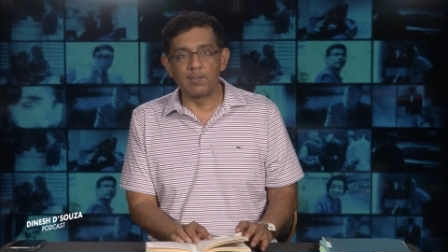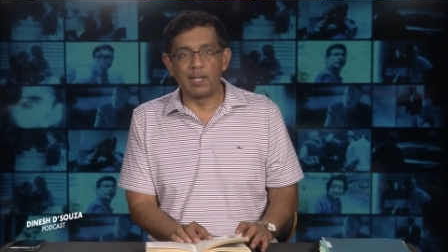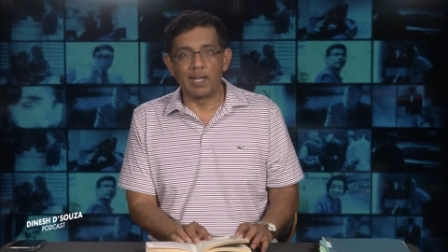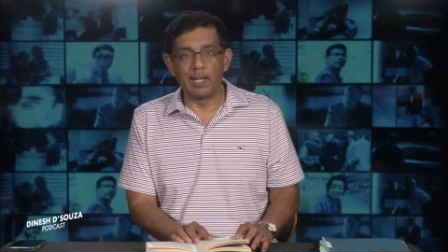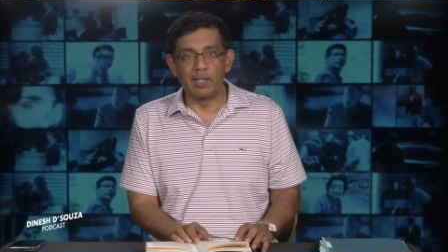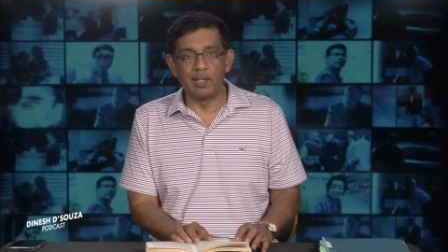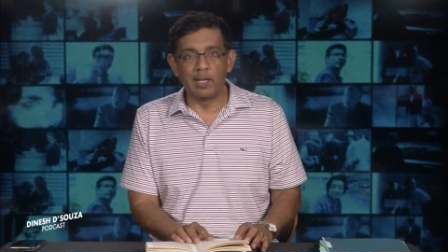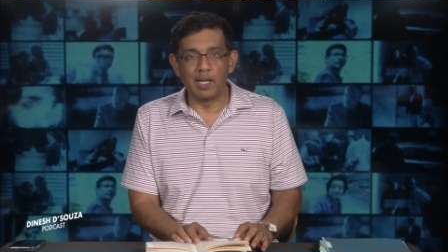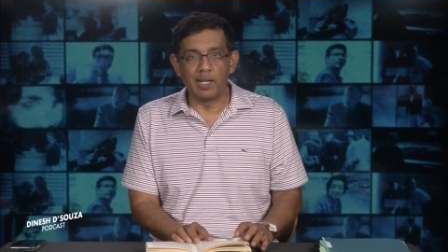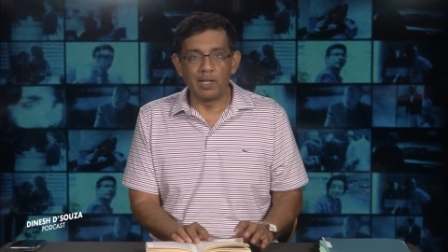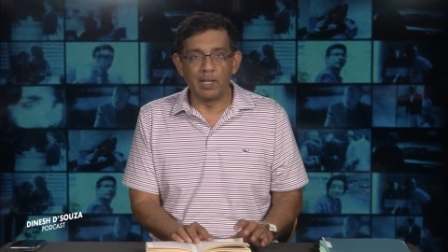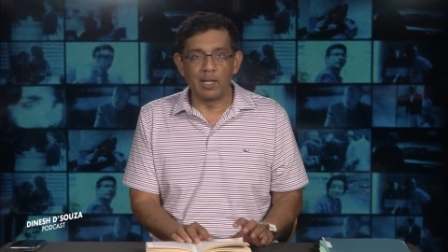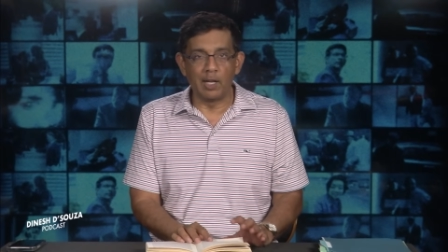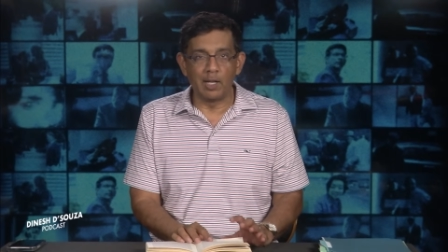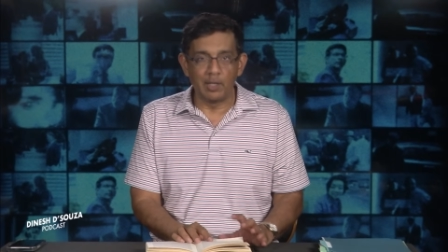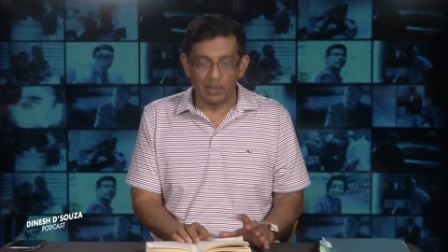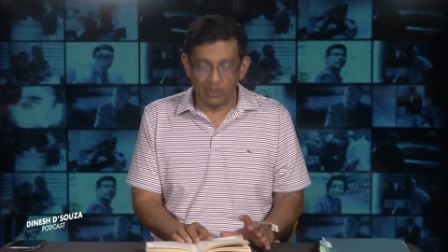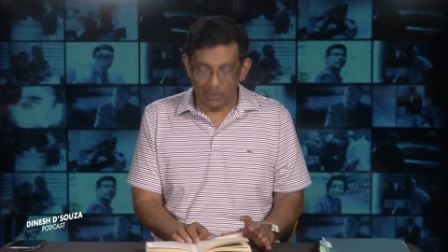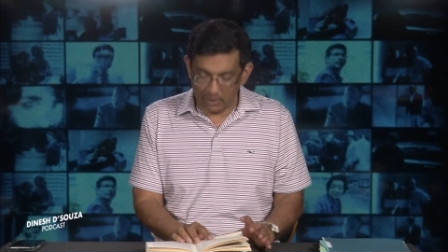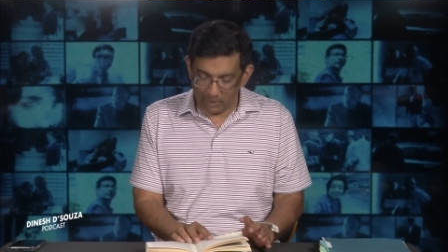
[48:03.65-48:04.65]

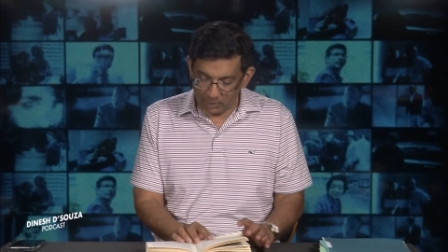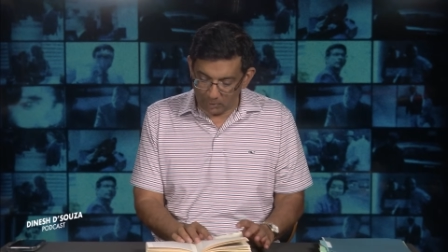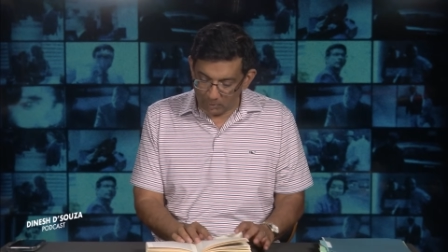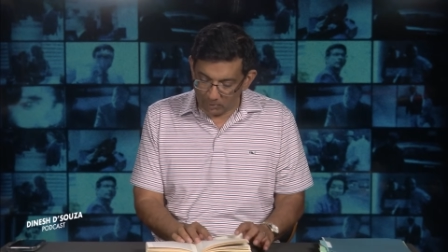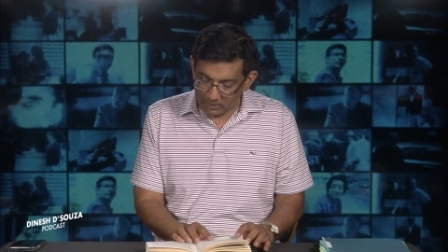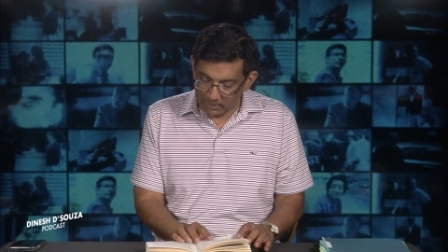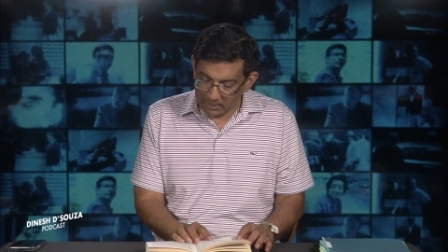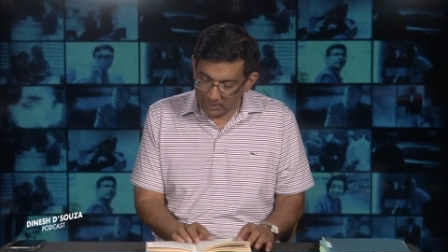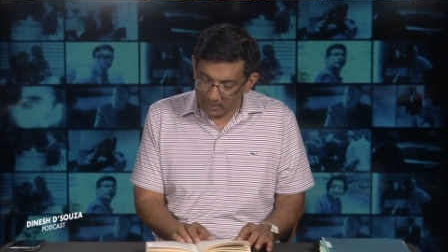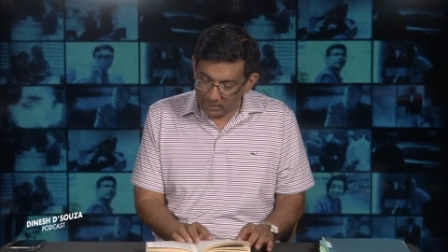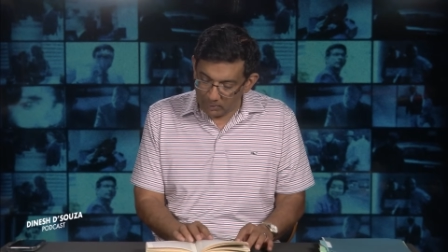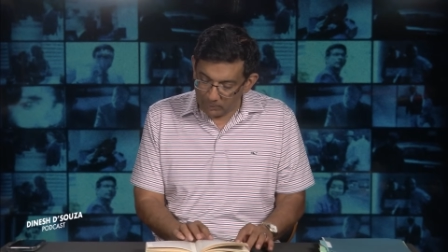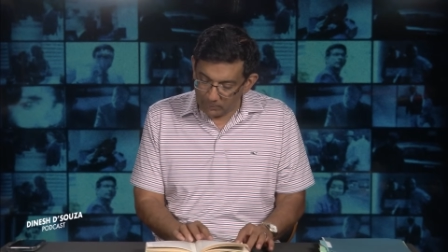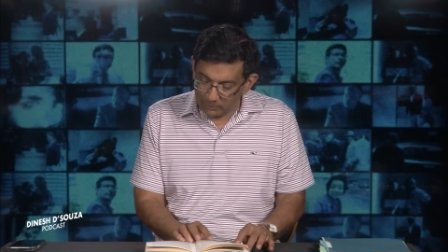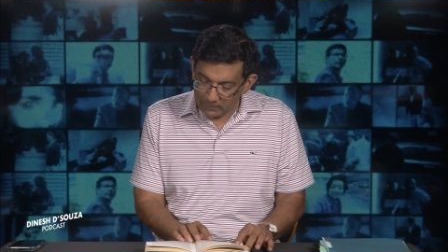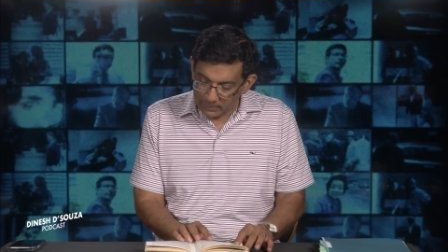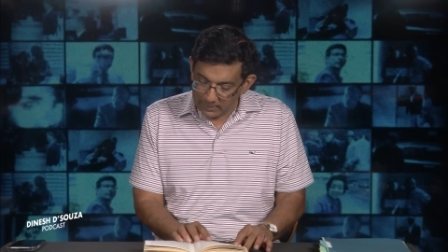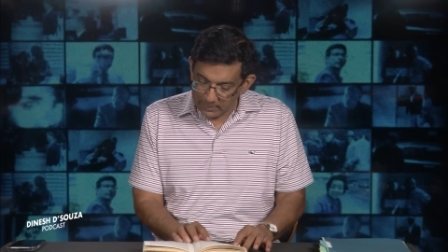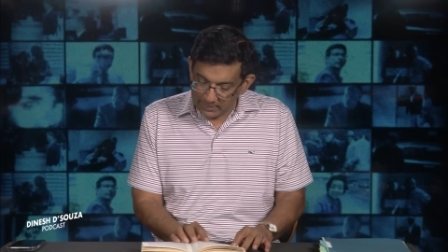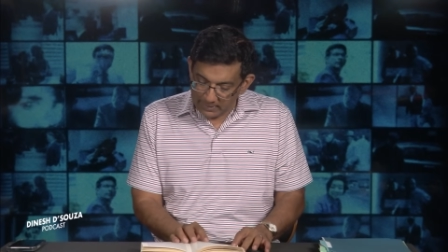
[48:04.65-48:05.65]
And look
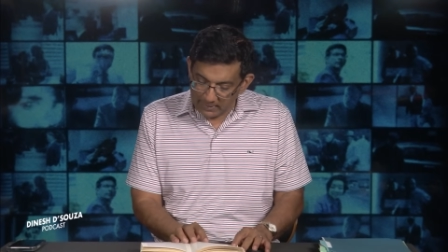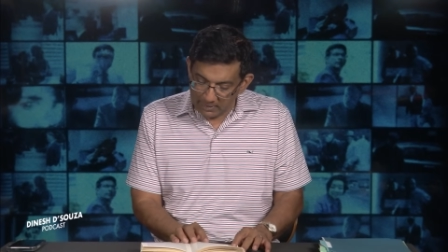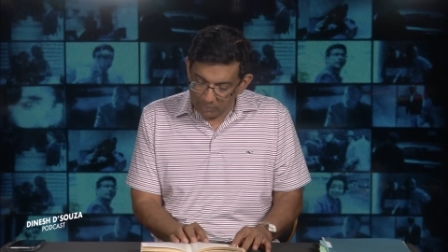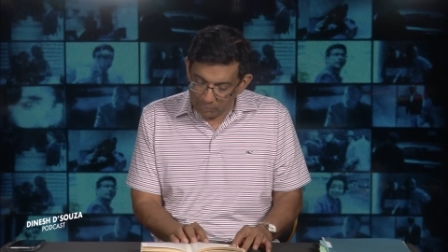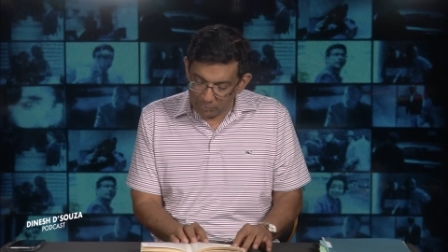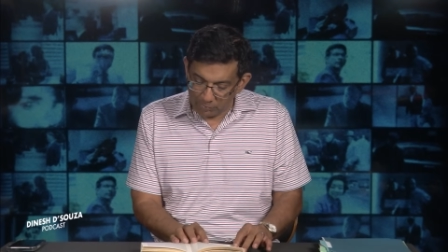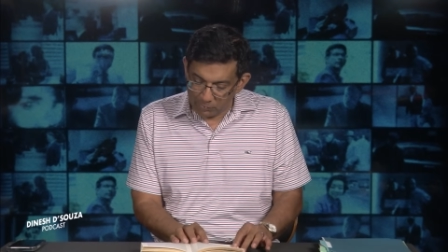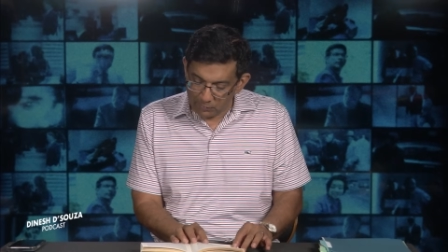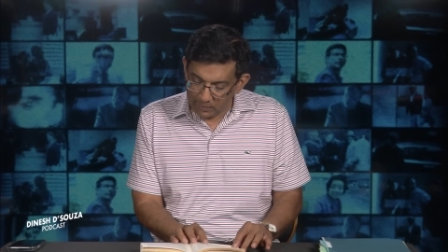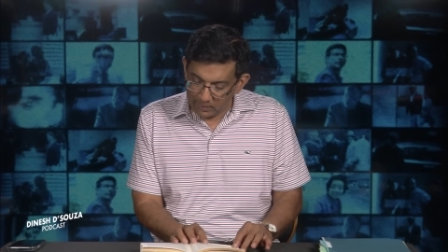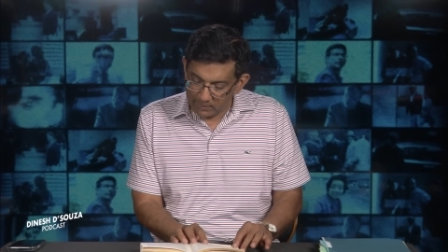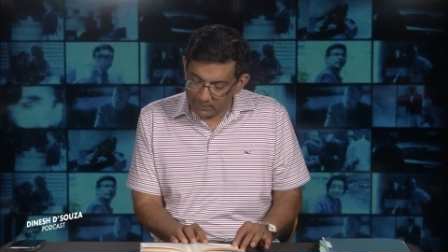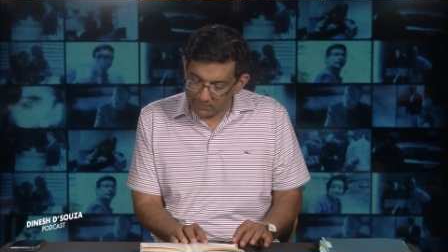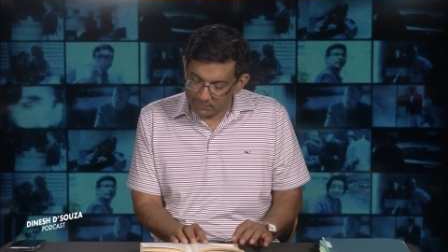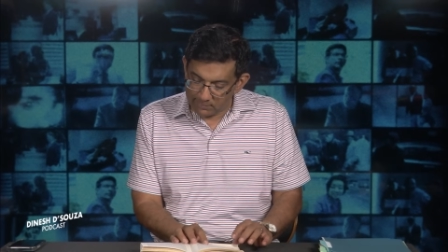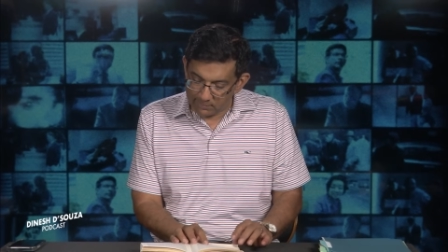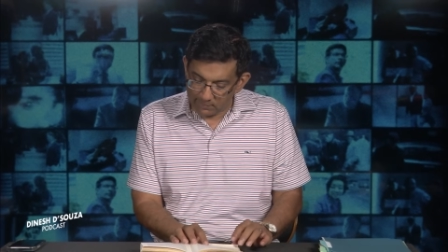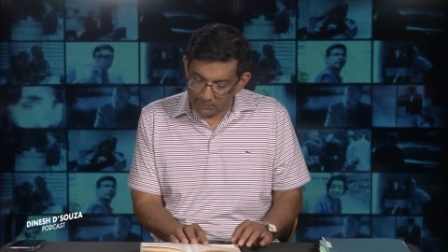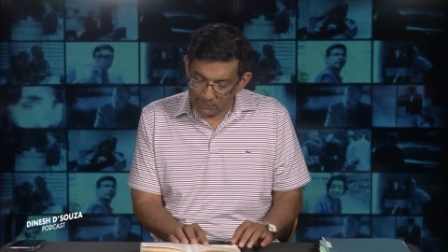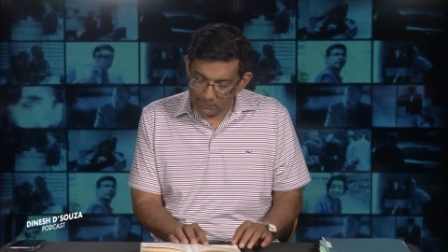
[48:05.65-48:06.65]
how interesting
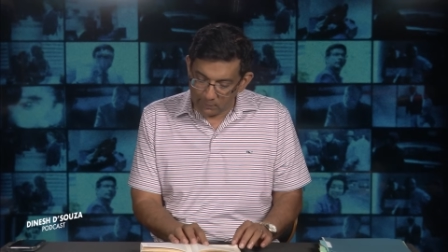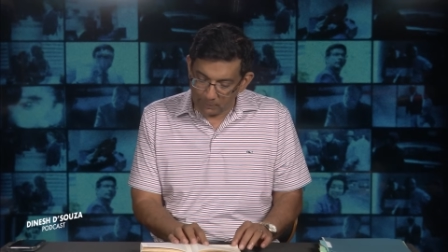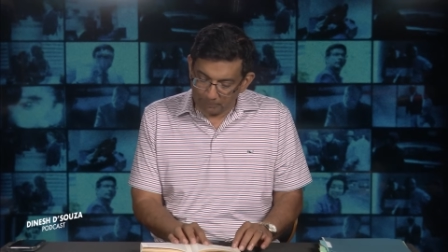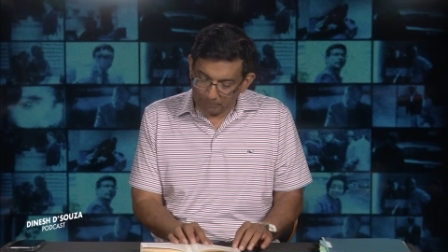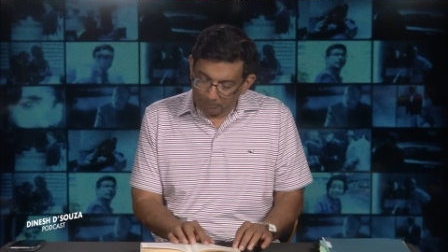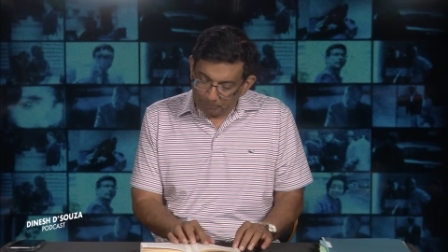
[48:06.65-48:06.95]
this is.